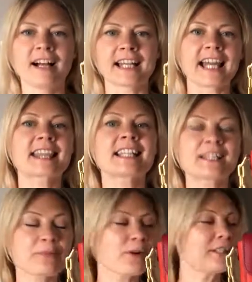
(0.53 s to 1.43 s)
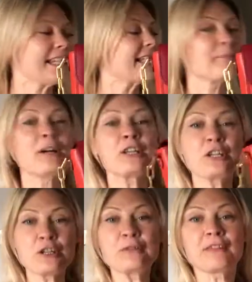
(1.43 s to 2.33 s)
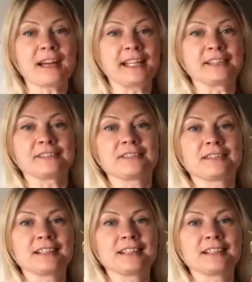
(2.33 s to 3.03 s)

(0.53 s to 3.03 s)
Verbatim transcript: Okay, this one is my new fave.